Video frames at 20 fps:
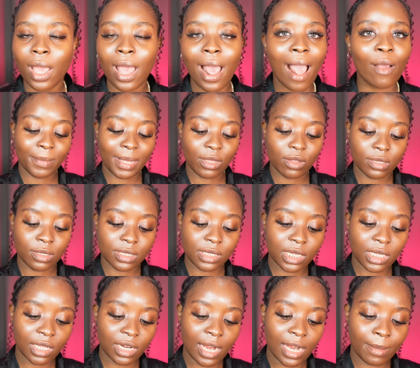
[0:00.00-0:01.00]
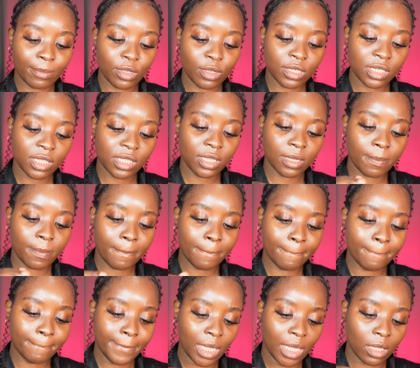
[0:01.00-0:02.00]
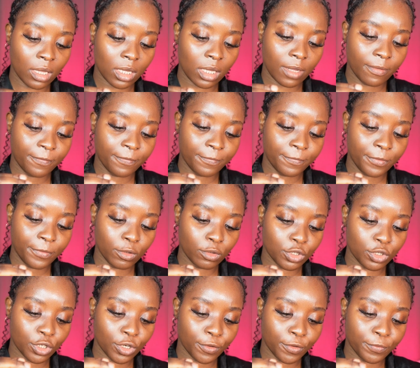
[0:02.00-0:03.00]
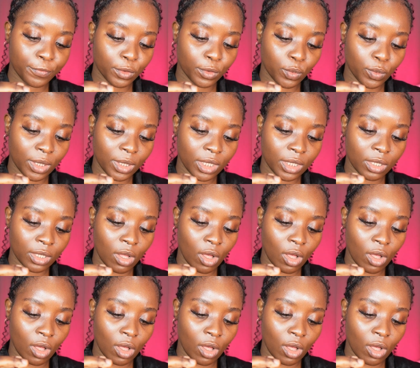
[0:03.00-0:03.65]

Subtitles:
For my concealer, I'm using the Milk Future Fluid